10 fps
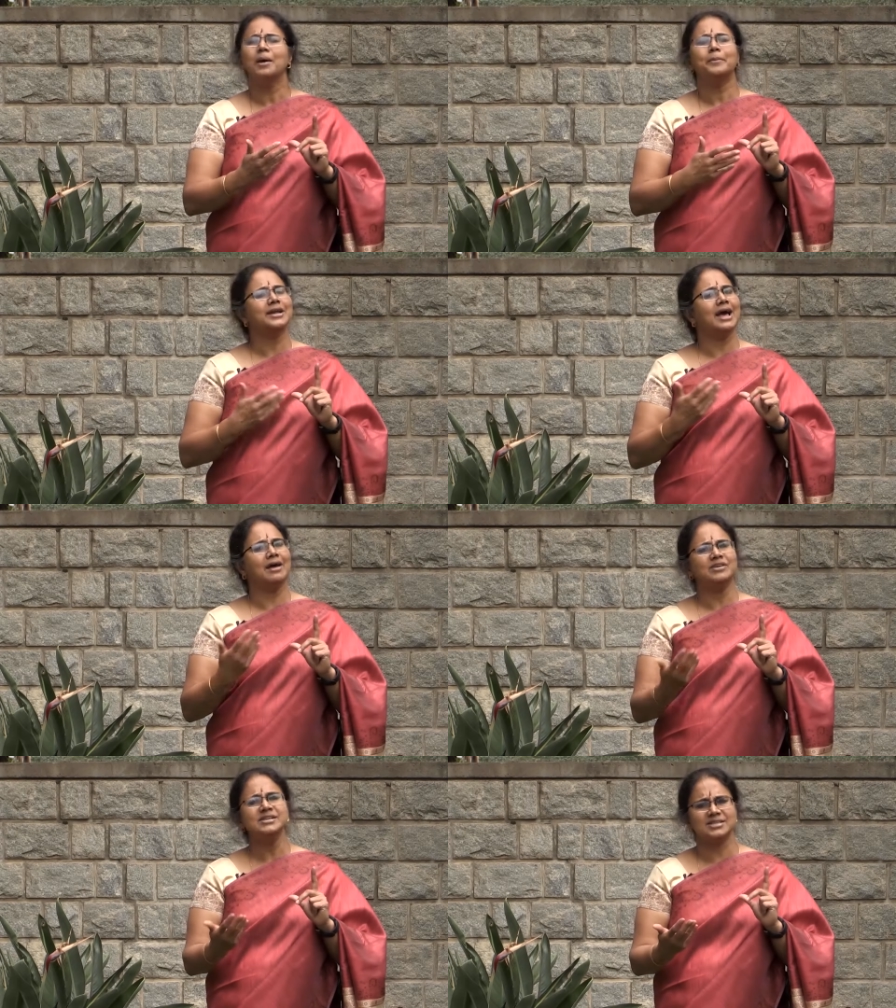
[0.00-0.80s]
But
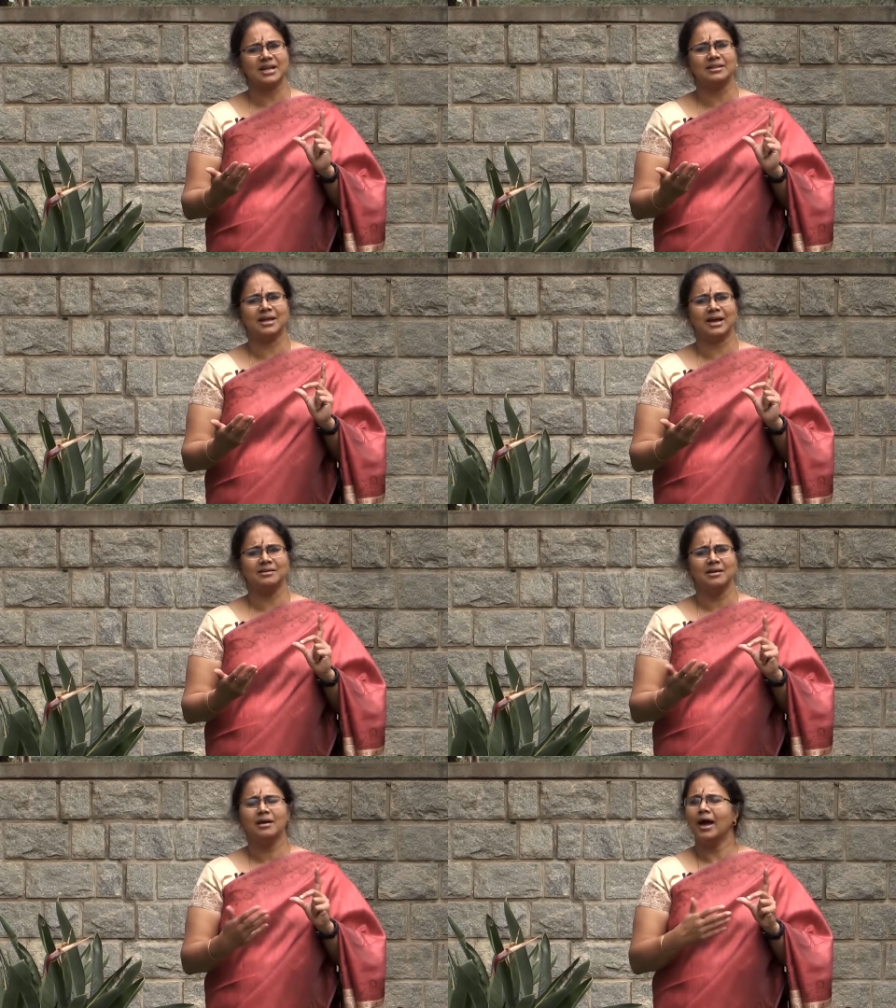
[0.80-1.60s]
having said that,
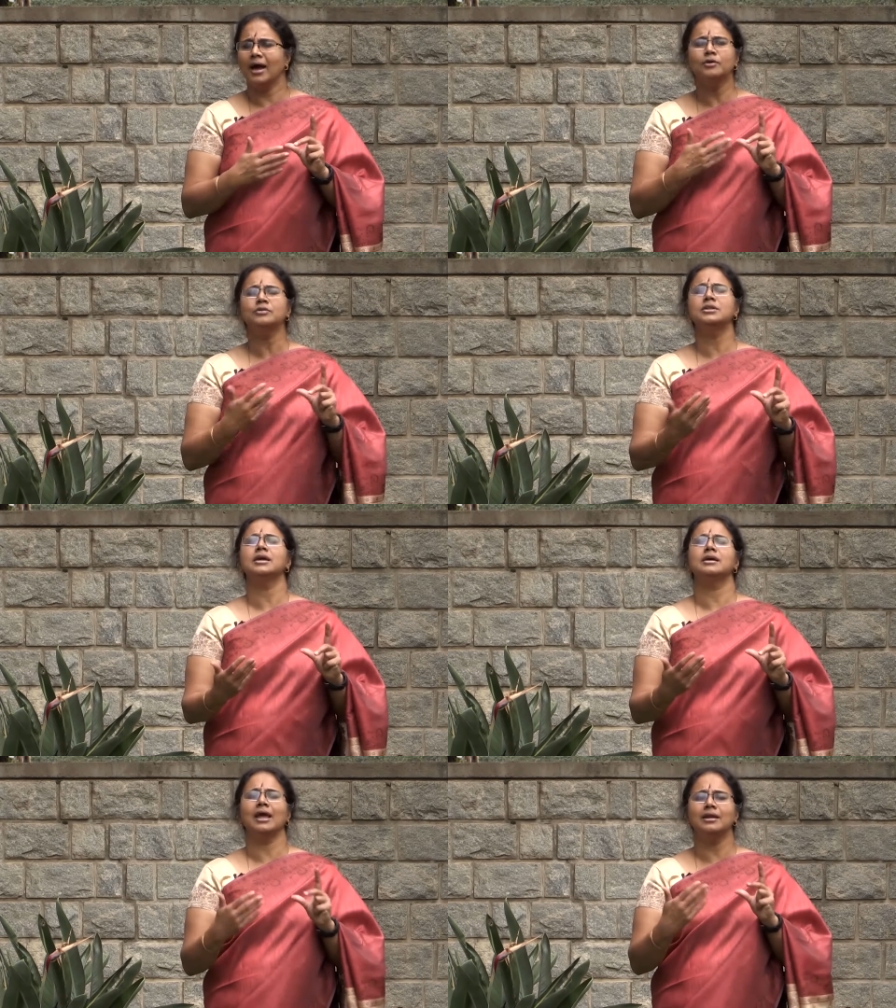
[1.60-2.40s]
I don't
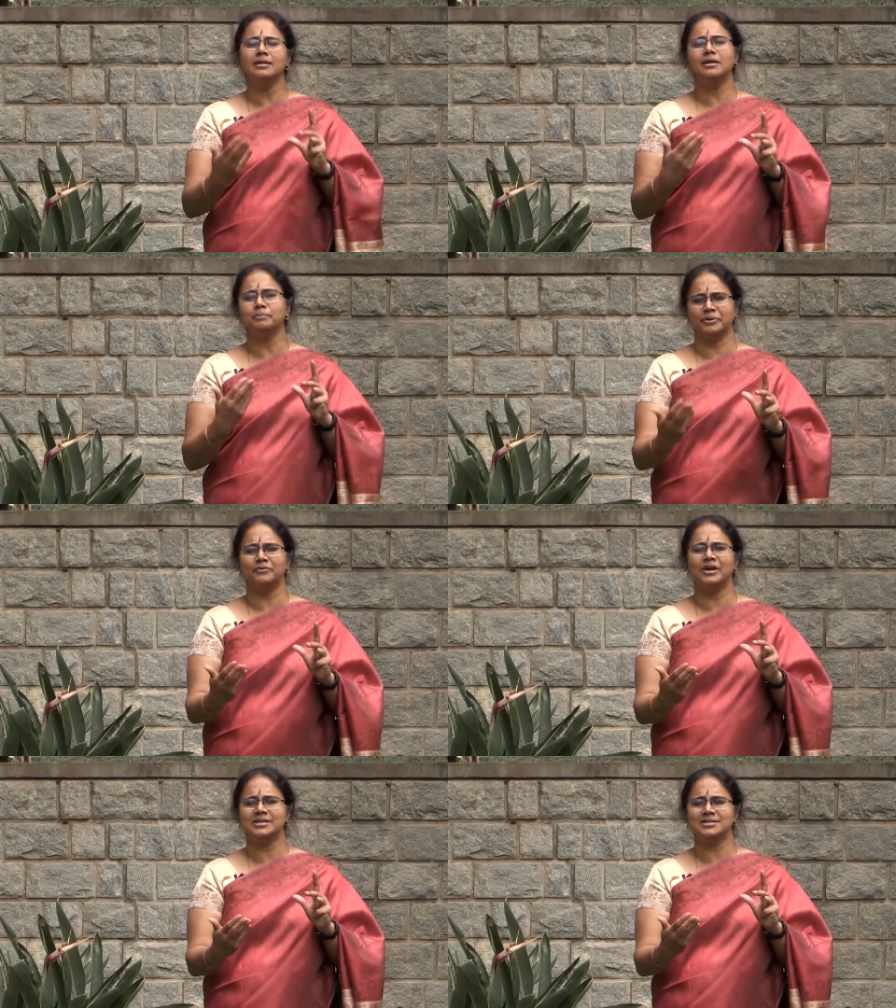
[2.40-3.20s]
think anything
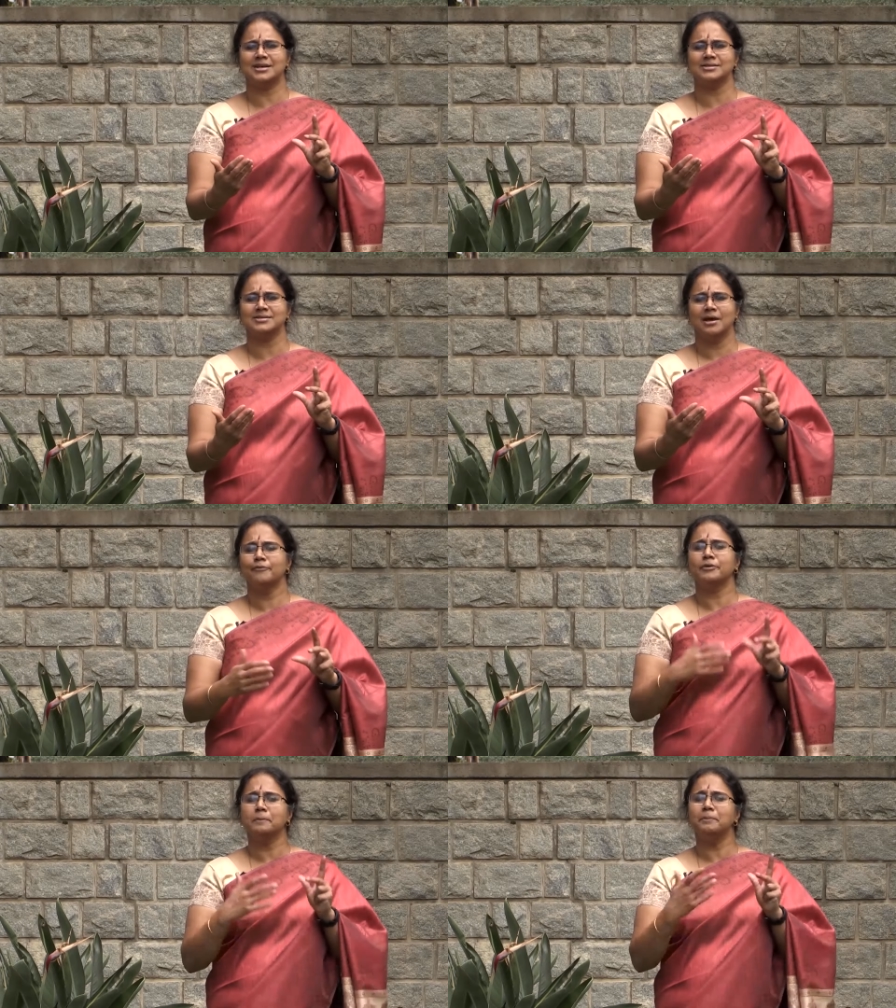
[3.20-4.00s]
prevents us
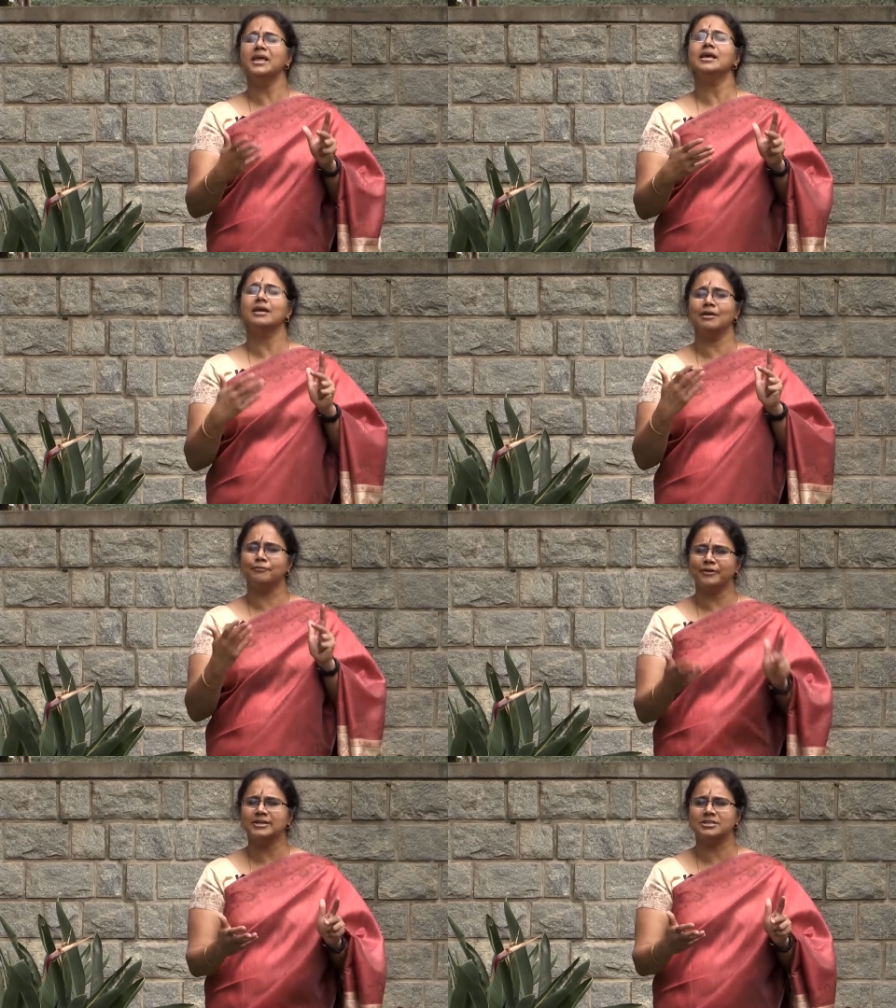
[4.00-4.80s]
from being
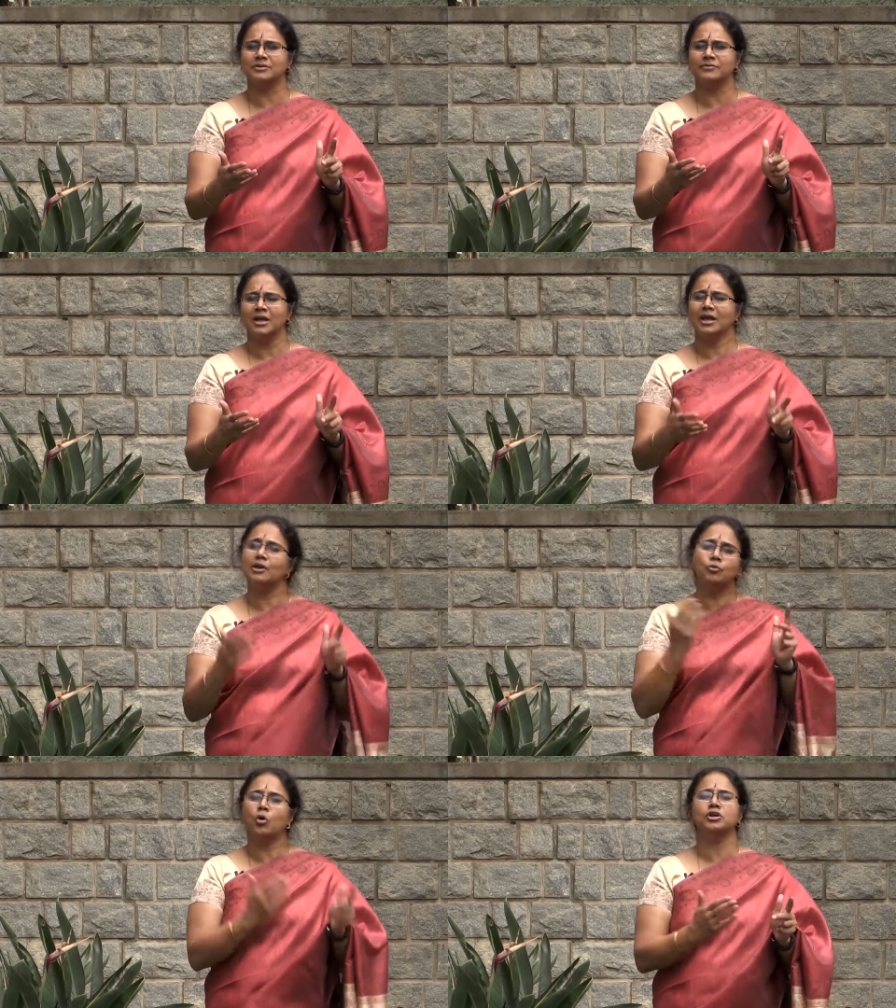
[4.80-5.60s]
effective
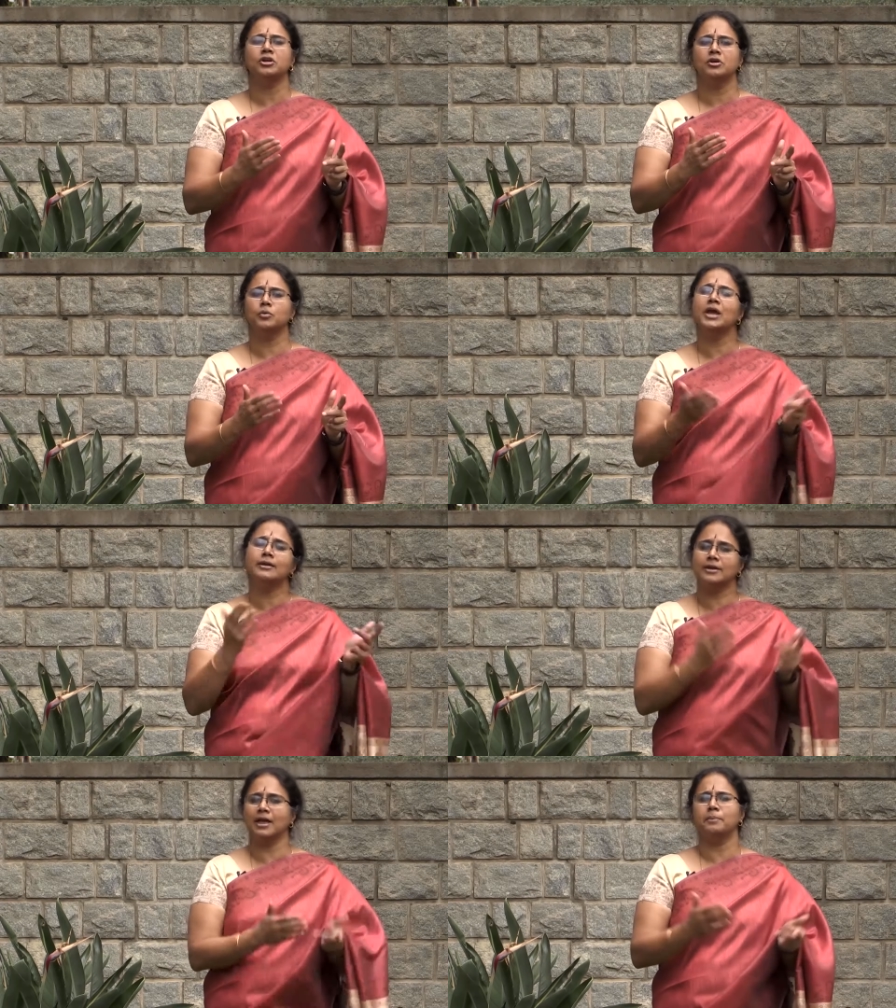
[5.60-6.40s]
in what we
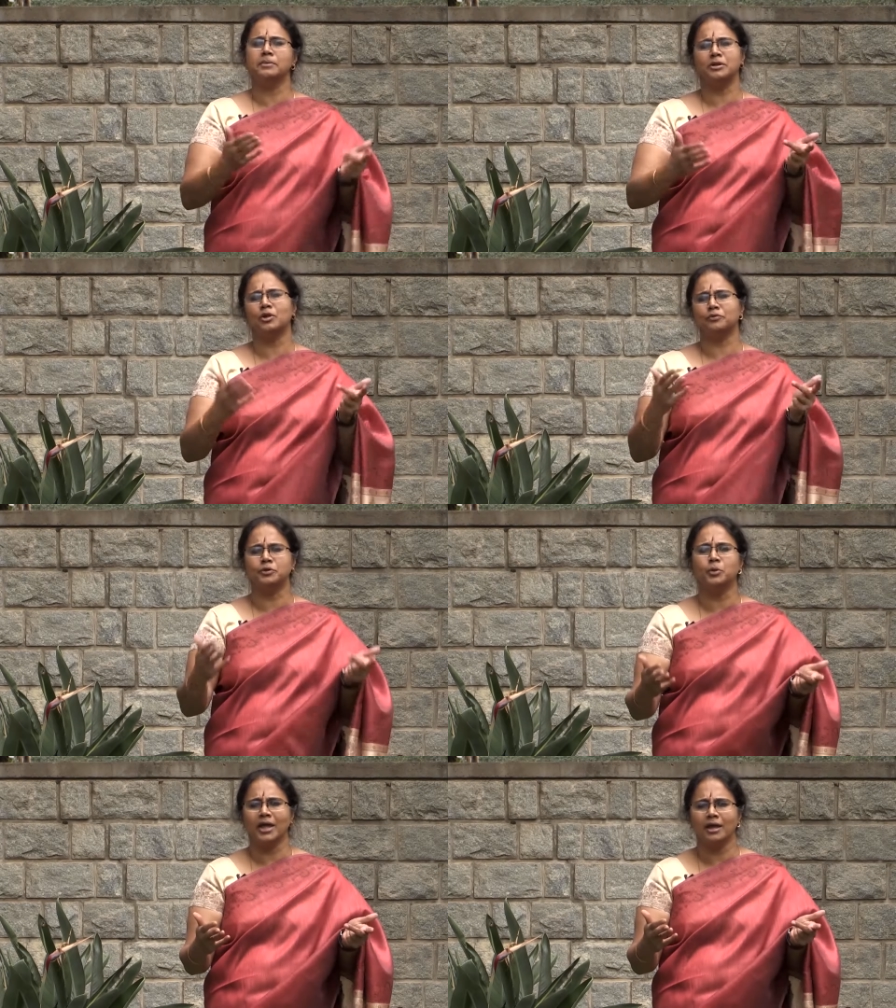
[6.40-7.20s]
are capable of
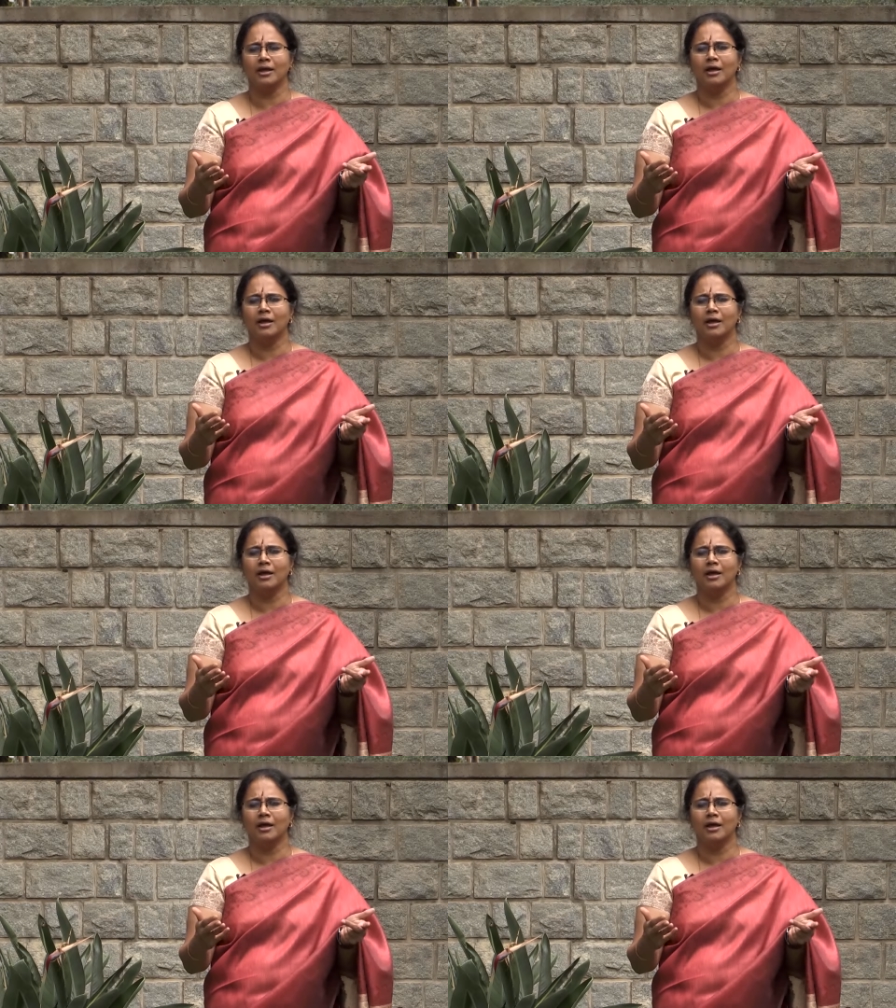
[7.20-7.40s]
doing.